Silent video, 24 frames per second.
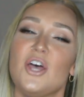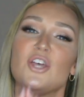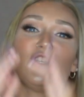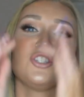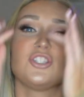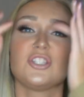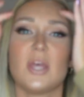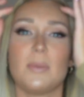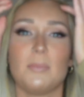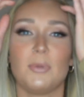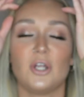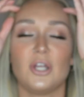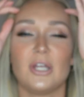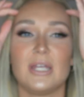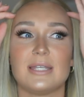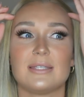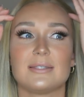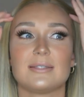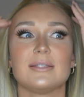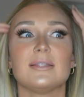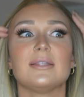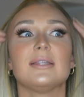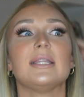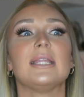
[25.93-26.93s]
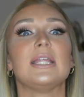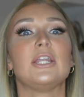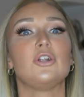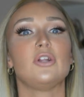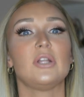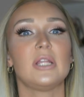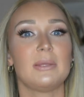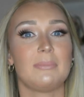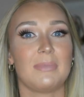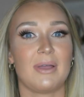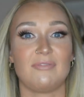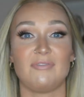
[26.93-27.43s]
Summer is
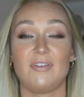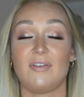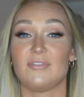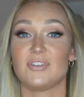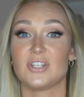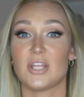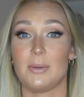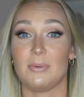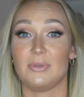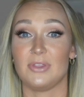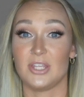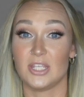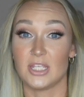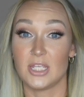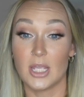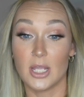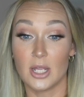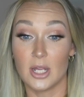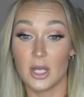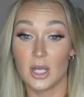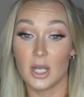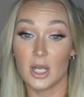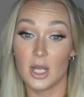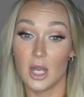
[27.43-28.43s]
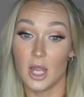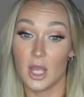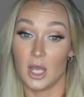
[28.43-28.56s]
literally my favorite time of the year.